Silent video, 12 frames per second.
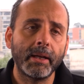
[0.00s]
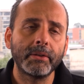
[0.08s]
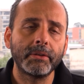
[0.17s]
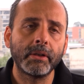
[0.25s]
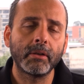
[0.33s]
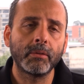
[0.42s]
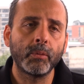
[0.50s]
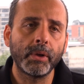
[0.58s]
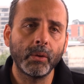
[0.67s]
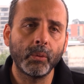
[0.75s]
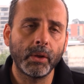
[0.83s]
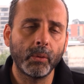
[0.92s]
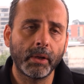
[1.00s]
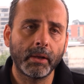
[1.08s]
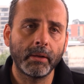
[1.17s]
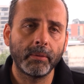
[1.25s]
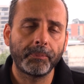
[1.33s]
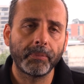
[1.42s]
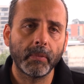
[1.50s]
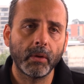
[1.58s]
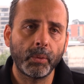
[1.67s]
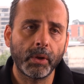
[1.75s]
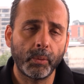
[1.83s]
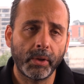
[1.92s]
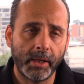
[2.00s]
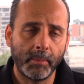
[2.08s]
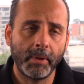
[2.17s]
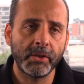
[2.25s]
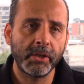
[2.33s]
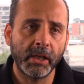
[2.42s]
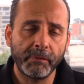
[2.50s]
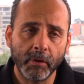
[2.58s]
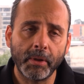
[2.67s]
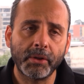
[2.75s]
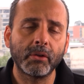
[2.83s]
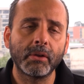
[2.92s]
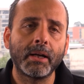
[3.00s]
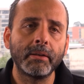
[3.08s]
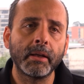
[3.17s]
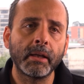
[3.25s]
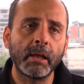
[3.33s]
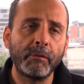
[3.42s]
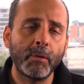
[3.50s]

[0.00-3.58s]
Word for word: else, you know, we, we, we can we, we, can imagine information gathering,